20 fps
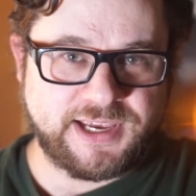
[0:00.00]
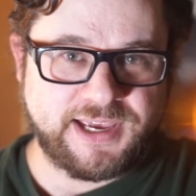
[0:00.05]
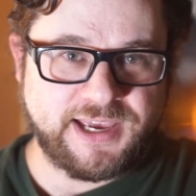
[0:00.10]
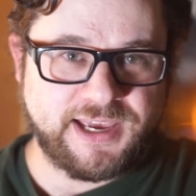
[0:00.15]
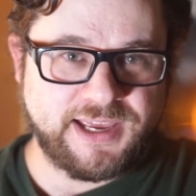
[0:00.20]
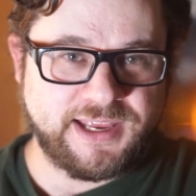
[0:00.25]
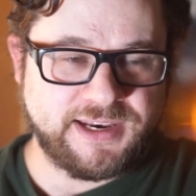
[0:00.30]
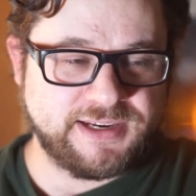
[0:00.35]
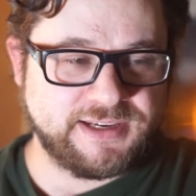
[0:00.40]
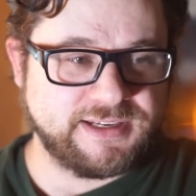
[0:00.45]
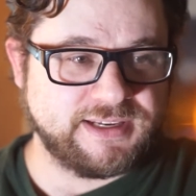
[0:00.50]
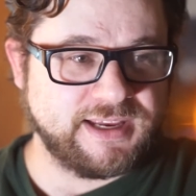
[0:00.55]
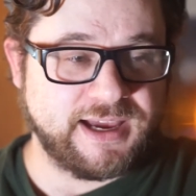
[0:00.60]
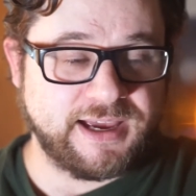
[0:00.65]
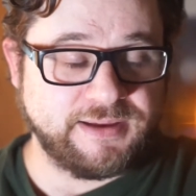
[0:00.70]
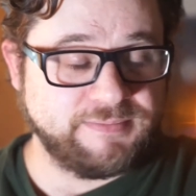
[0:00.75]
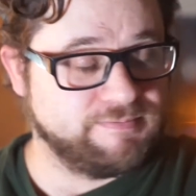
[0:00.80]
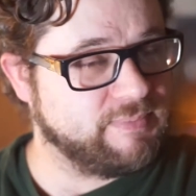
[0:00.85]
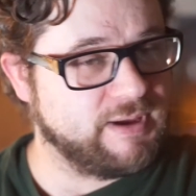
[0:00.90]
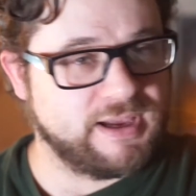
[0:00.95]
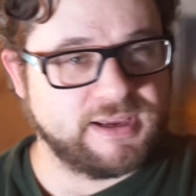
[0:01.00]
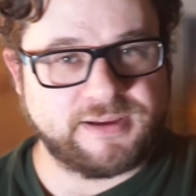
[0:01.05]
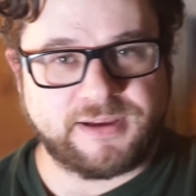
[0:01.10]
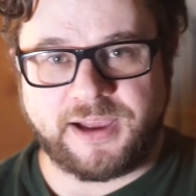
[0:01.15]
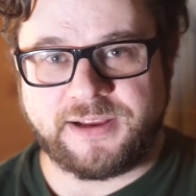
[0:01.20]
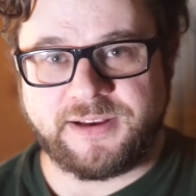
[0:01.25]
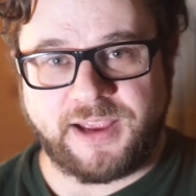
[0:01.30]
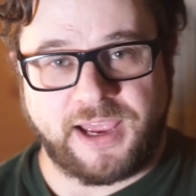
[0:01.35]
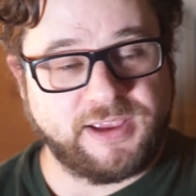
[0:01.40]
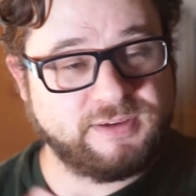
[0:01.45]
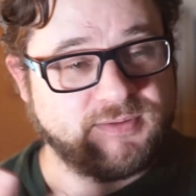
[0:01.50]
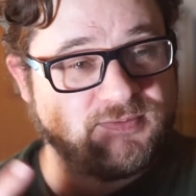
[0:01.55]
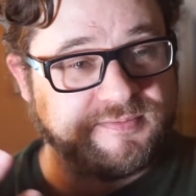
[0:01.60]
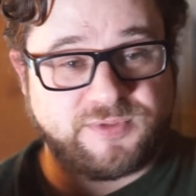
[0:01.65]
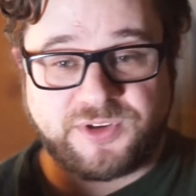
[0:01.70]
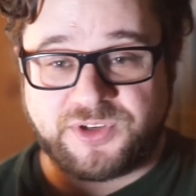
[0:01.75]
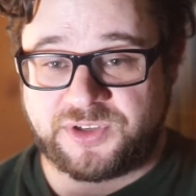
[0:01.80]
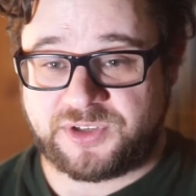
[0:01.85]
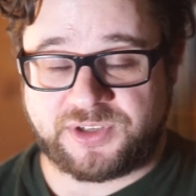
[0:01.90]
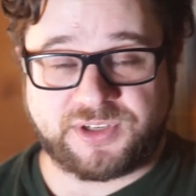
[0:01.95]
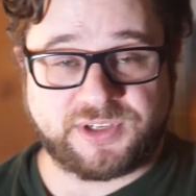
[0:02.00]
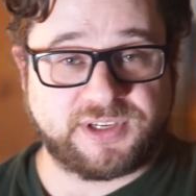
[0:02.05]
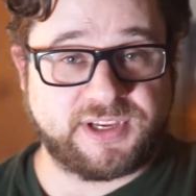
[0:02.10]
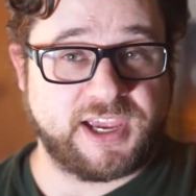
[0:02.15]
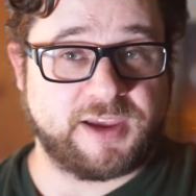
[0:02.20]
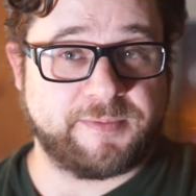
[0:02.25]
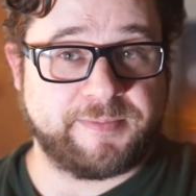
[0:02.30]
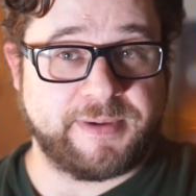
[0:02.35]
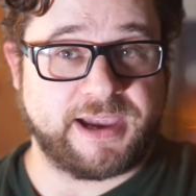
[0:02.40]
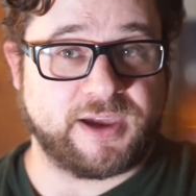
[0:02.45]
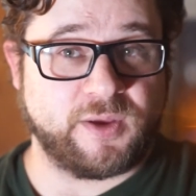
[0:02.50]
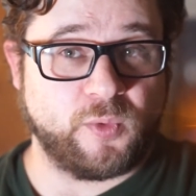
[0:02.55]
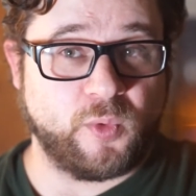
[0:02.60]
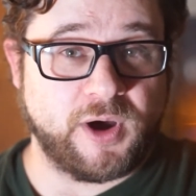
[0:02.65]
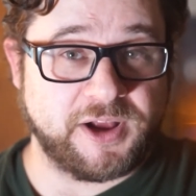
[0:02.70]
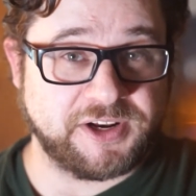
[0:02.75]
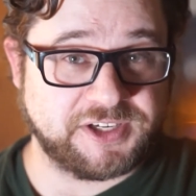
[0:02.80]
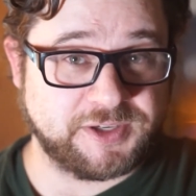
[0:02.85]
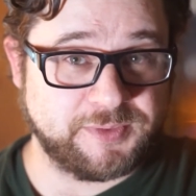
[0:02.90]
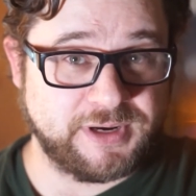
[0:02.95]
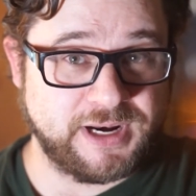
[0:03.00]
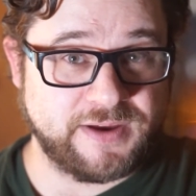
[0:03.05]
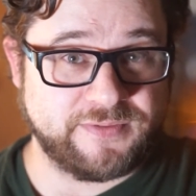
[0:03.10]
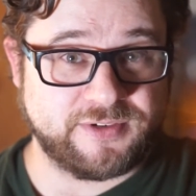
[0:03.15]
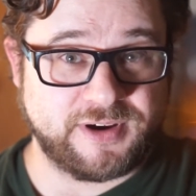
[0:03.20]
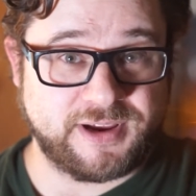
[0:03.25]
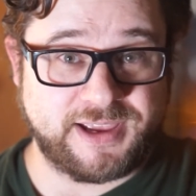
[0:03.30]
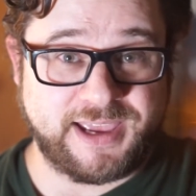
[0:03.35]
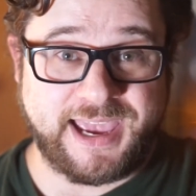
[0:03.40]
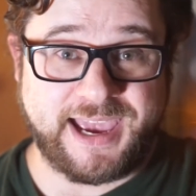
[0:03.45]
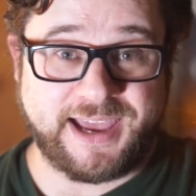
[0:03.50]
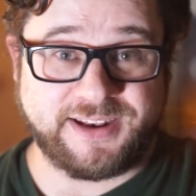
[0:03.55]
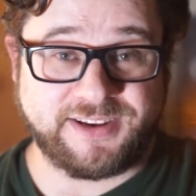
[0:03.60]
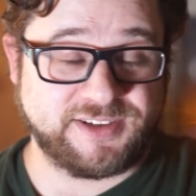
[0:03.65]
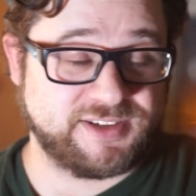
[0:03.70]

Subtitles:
and I just kick back and watch it whenever I can.